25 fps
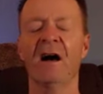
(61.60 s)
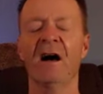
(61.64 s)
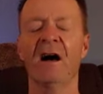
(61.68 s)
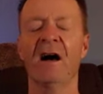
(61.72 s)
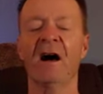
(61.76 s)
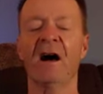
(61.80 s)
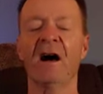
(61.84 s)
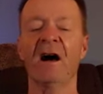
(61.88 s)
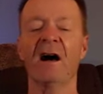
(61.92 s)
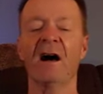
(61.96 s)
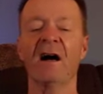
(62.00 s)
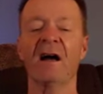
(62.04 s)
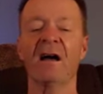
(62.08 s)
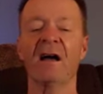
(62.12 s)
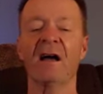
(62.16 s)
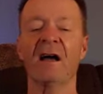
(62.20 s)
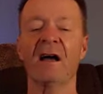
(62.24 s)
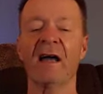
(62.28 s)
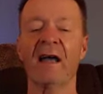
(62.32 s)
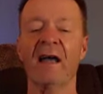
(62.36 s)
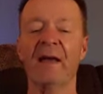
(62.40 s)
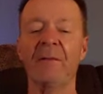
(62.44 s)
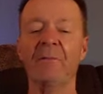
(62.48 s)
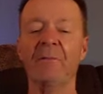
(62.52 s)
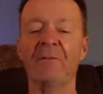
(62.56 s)
uh,
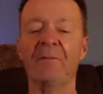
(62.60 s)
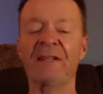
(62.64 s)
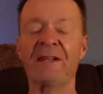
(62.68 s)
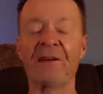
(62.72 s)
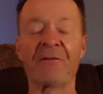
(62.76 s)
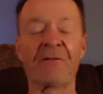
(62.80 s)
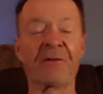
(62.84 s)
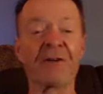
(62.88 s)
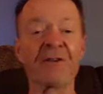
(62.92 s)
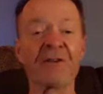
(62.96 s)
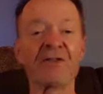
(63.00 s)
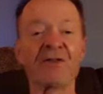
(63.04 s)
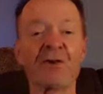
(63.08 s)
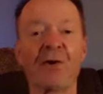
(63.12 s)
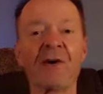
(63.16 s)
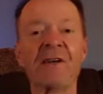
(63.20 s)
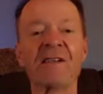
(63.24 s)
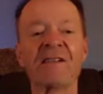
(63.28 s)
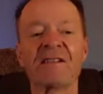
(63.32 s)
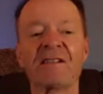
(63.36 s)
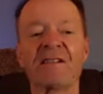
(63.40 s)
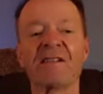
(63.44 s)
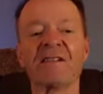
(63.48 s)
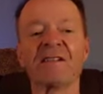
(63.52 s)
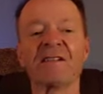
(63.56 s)
different
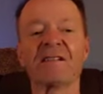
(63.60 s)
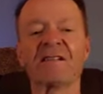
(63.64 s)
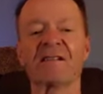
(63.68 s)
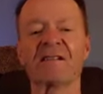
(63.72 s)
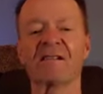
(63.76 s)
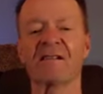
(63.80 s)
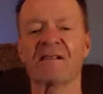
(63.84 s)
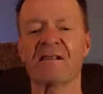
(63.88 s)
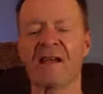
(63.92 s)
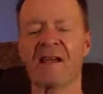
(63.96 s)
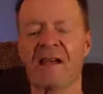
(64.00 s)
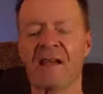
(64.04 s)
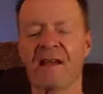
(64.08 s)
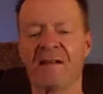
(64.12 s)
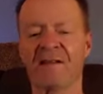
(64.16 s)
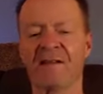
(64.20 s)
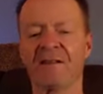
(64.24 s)
choices, and